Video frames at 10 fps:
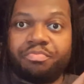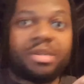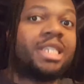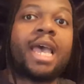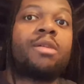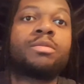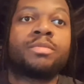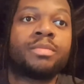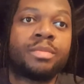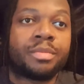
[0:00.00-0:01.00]
peace out.
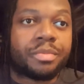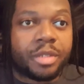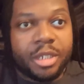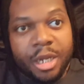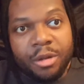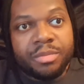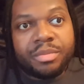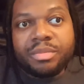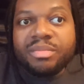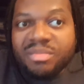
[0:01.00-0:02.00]
You know,
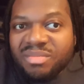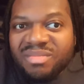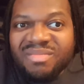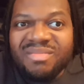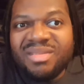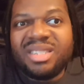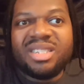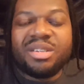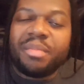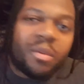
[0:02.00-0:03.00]

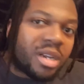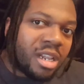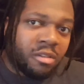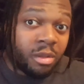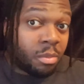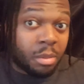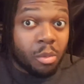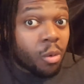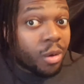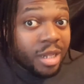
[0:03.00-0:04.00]
you might want to get a little bit
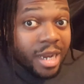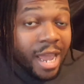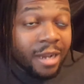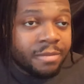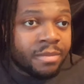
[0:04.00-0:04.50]
more than that.